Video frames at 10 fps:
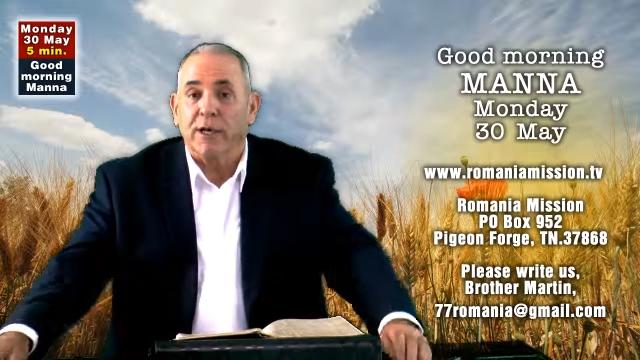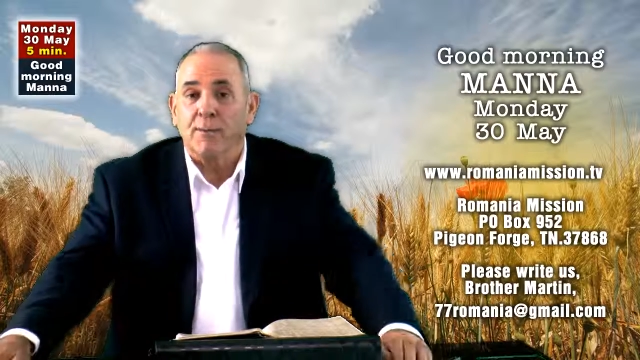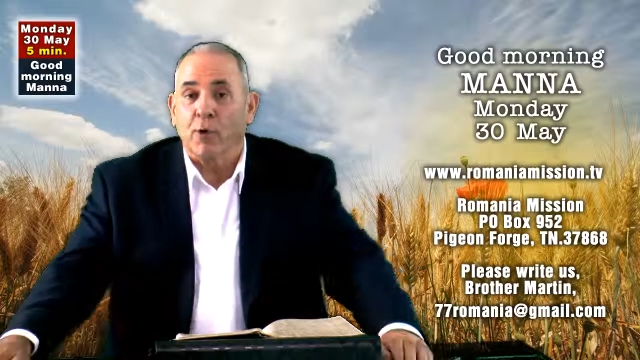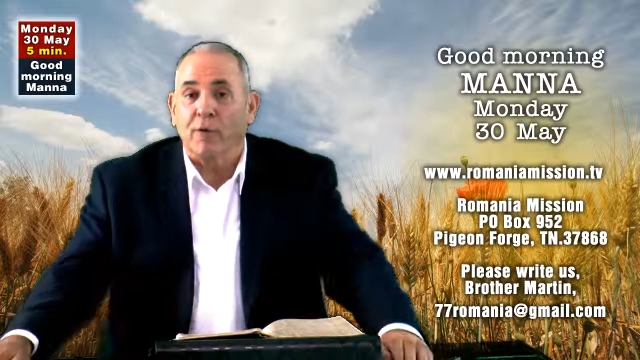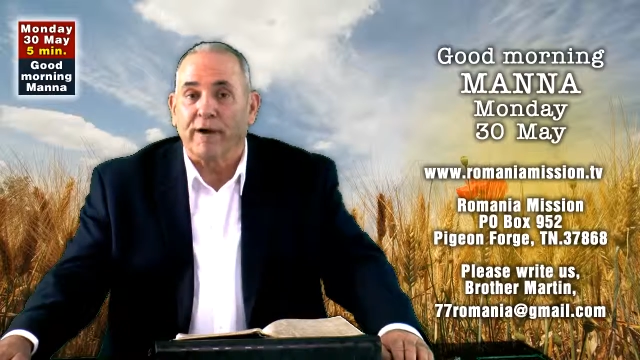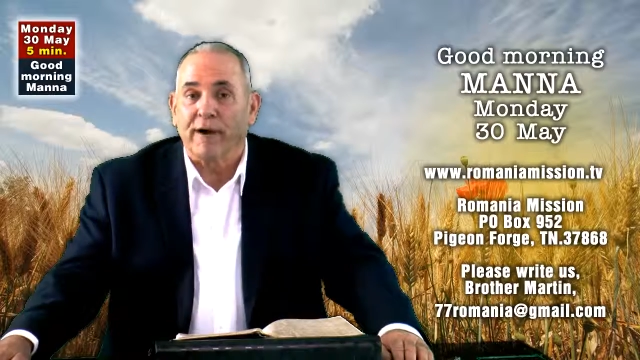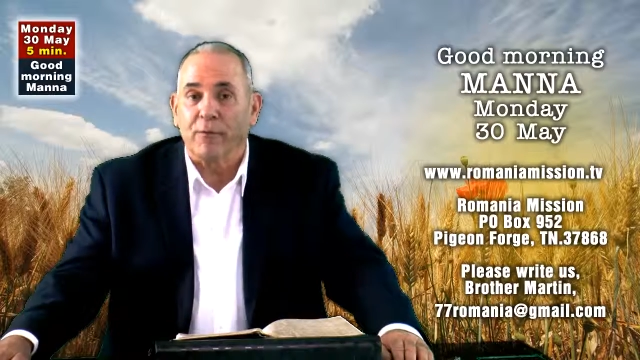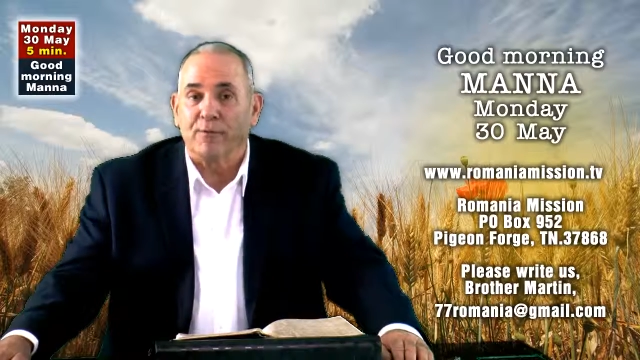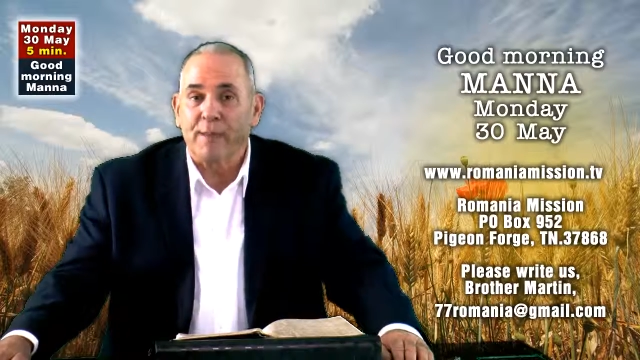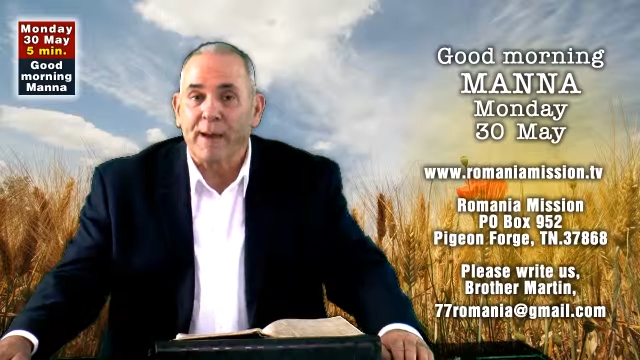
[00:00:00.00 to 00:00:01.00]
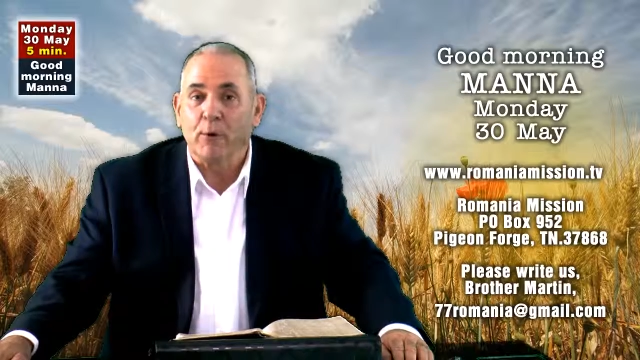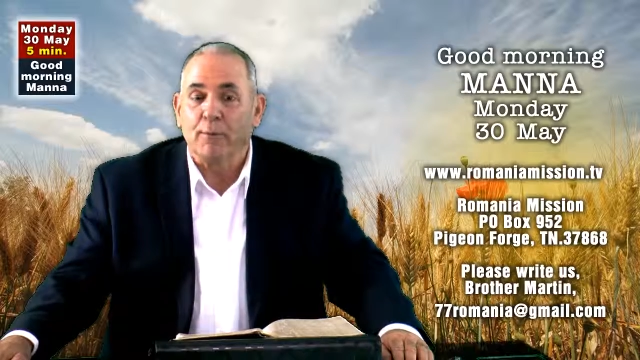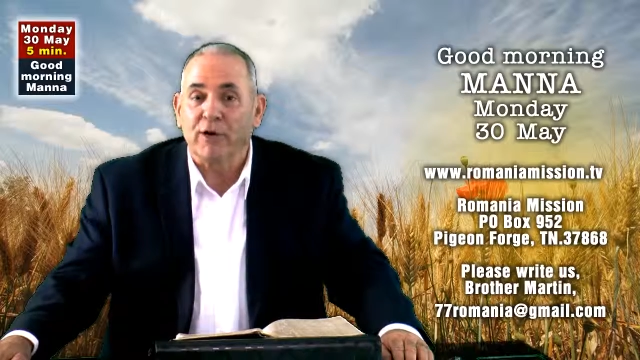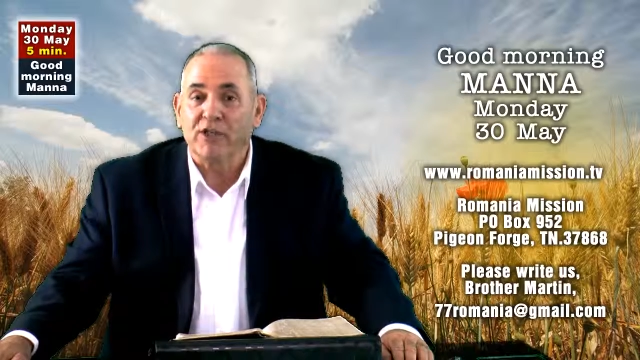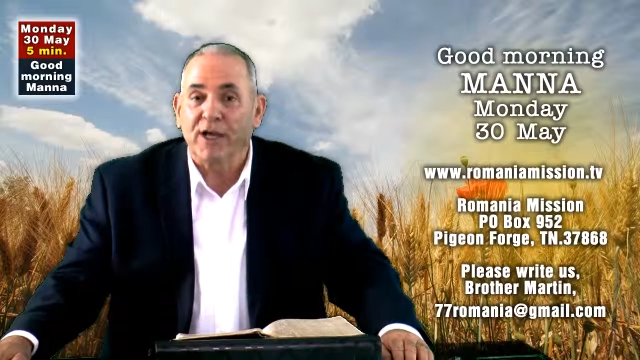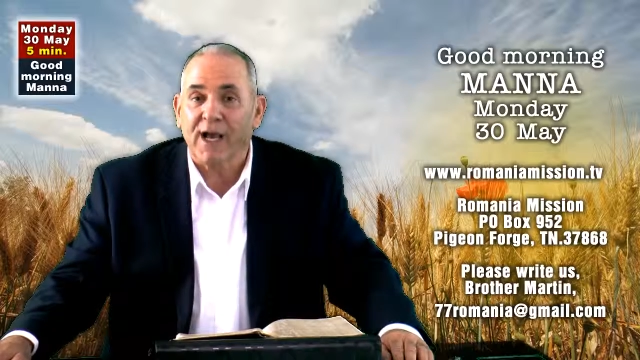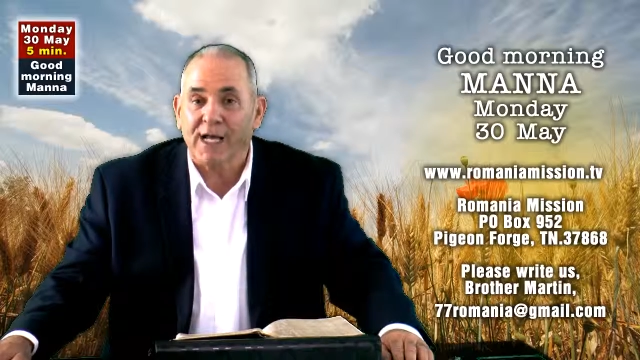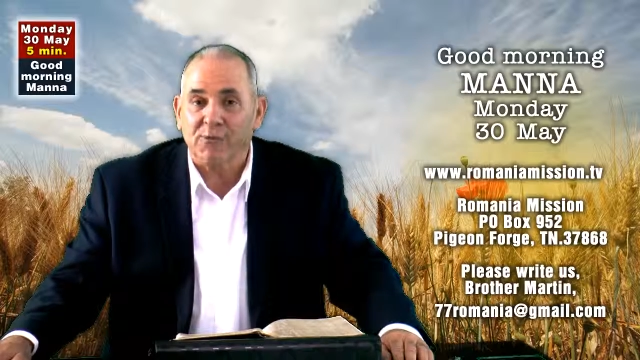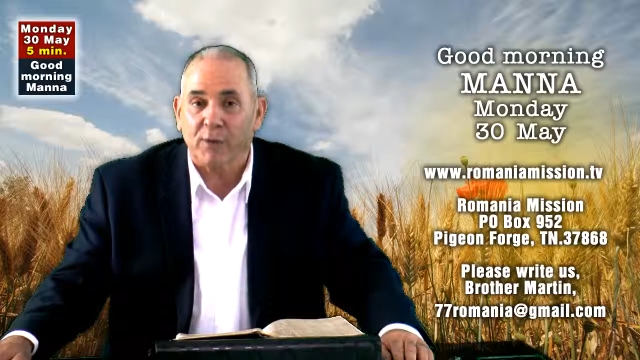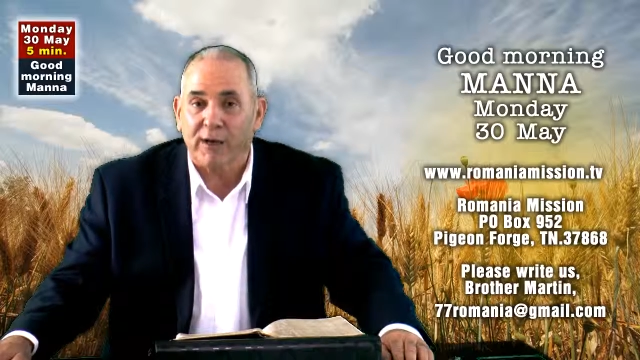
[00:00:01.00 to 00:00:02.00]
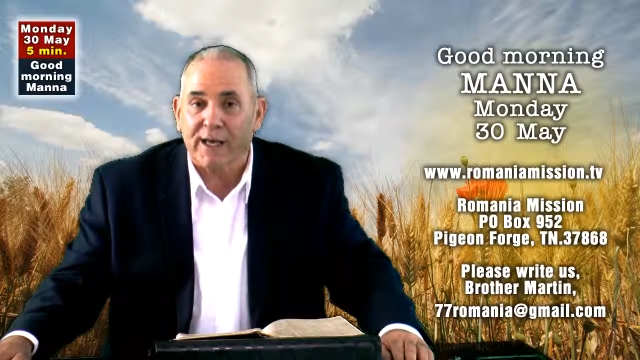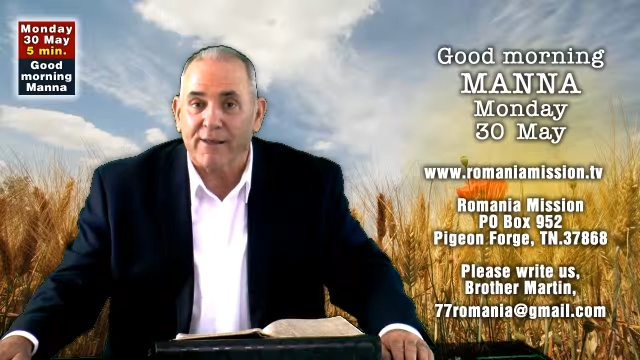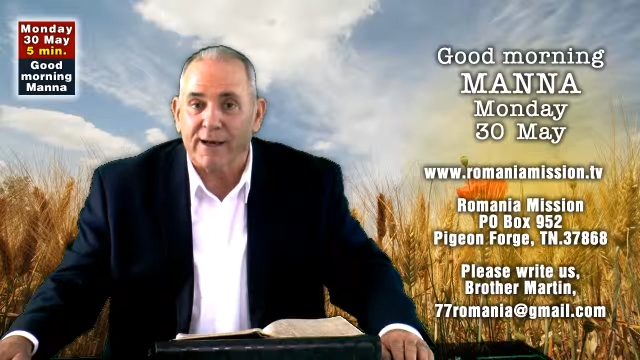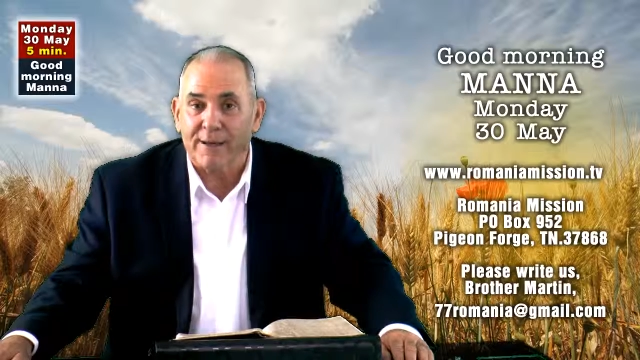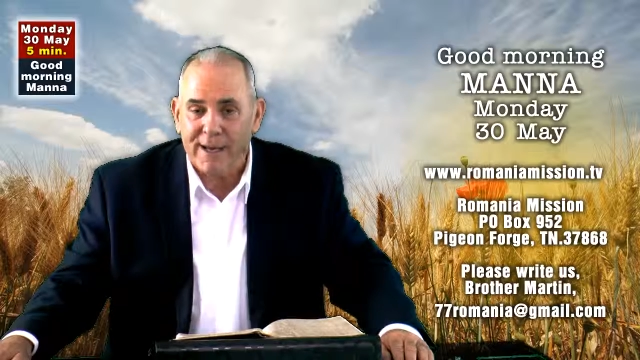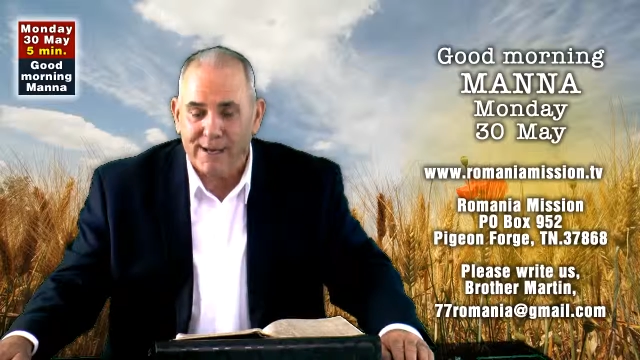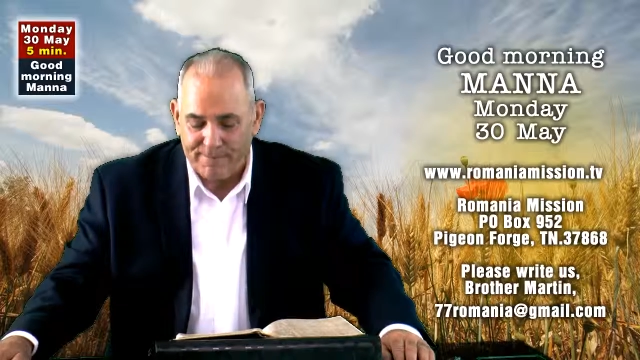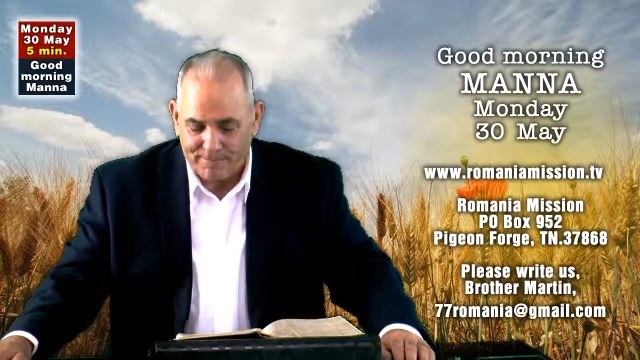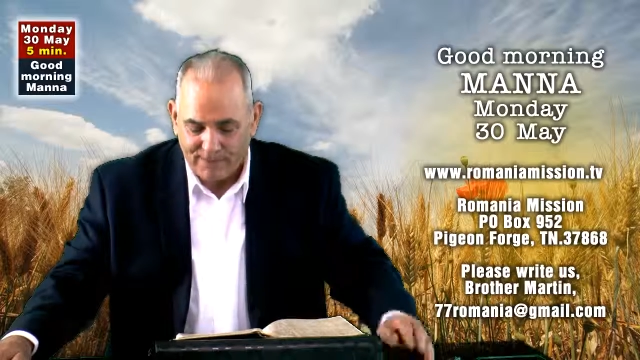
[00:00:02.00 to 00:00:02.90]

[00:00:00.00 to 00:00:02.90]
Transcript: Come on over here with me. We'll preach the gospel together. Amen?